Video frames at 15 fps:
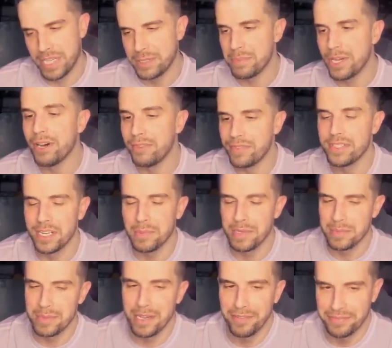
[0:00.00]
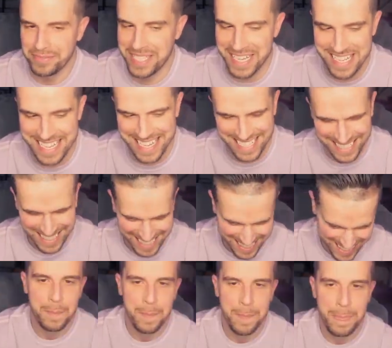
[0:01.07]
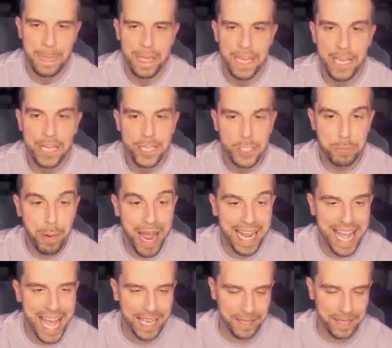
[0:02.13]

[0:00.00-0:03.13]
piss me off. It's gonna piss me off. Bring